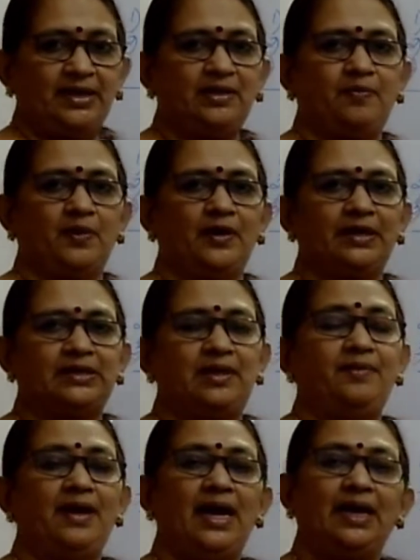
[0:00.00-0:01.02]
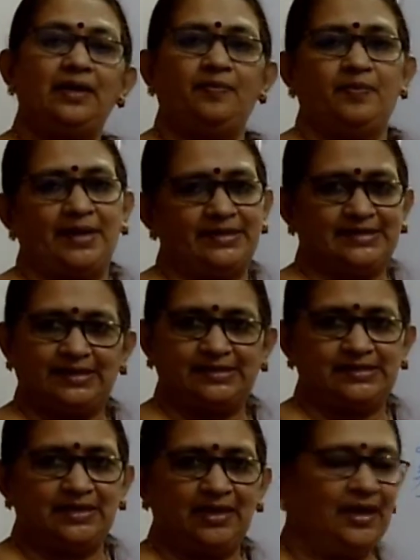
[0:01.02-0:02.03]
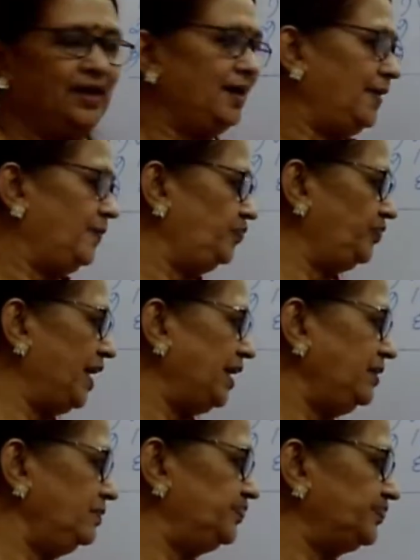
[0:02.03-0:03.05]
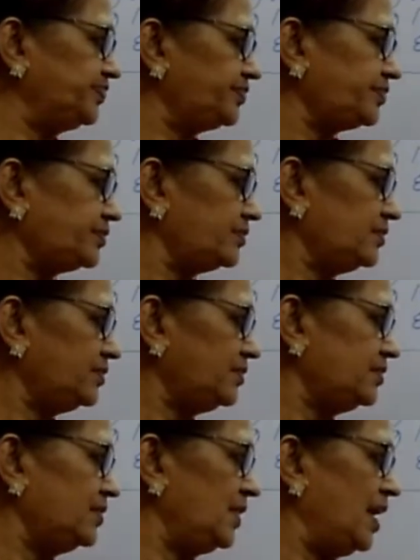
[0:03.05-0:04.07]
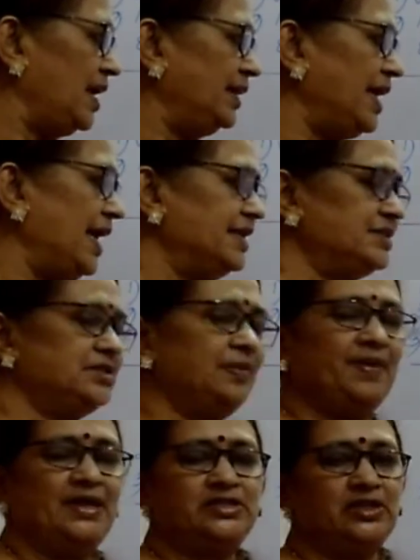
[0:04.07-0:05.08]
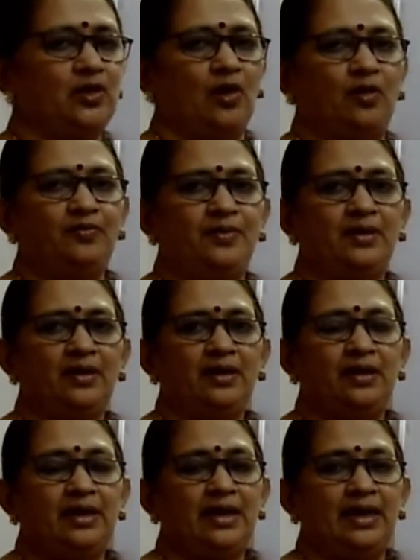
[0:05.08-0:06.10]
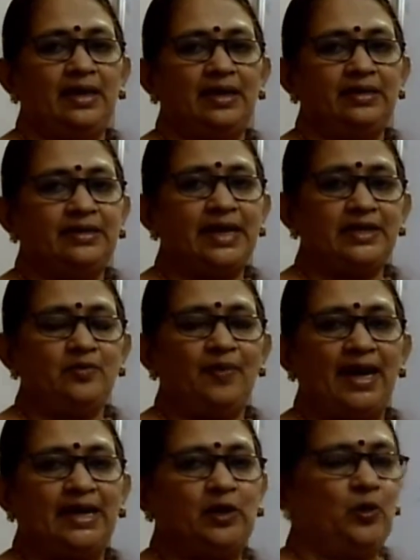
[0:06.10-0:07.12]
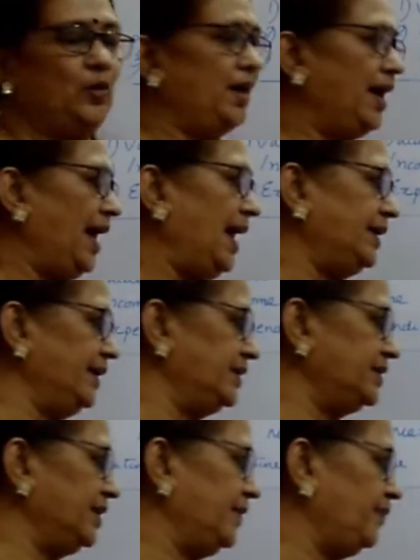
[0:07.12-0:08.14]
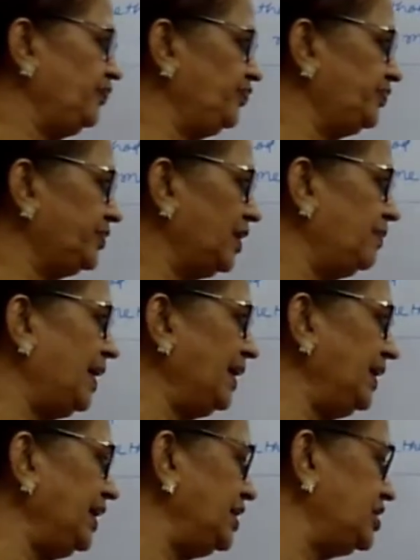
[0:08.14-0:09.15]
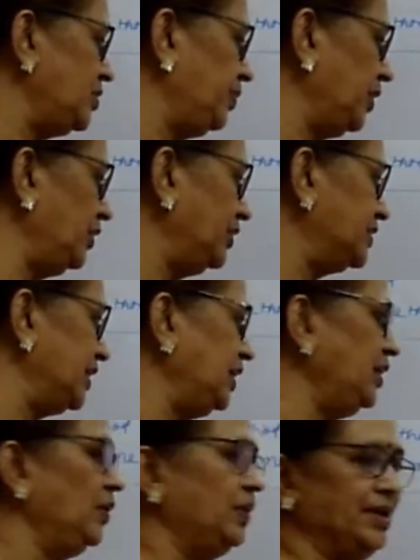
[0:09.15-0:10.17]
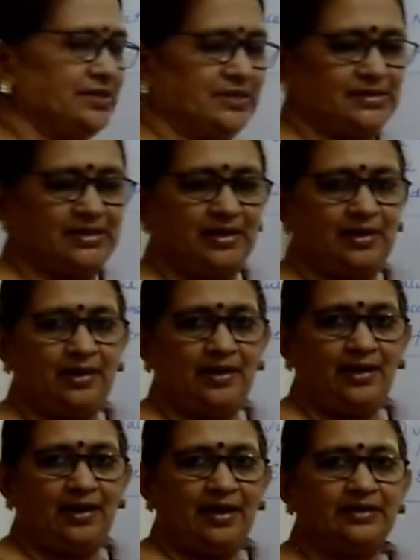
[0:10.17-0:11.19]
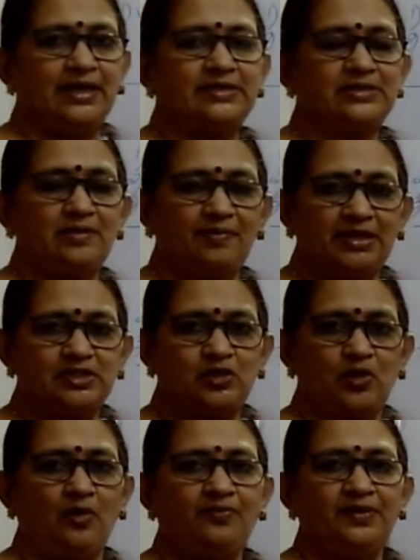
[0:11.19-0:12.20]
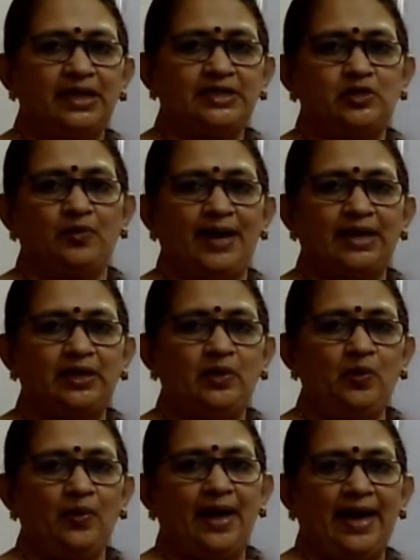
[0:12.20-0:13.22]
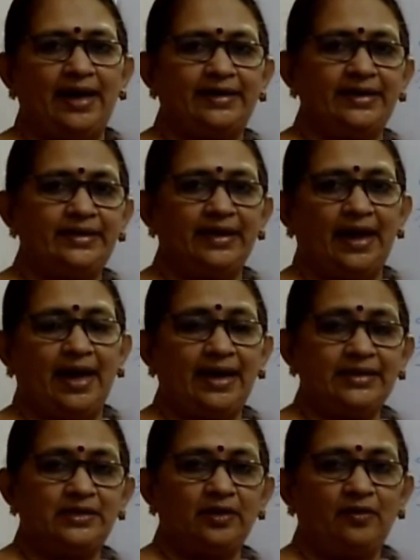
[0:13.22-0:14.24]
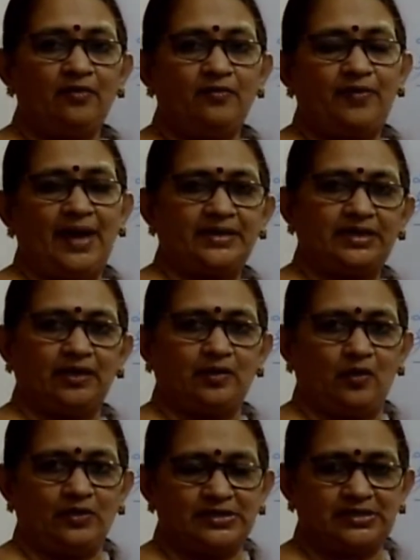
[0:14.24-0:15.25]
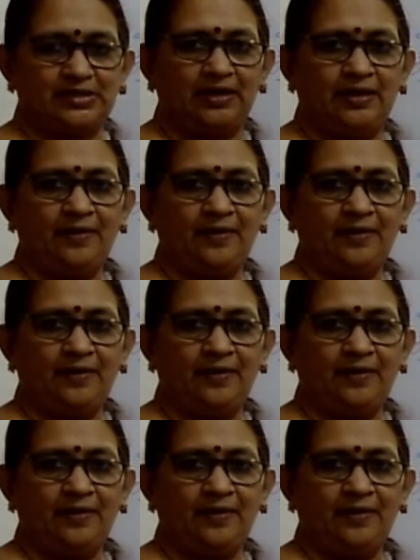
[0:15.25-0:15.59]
the productive enterprises. Then, the estimation of net value added by each producing units. The estimation of net value added at factor cost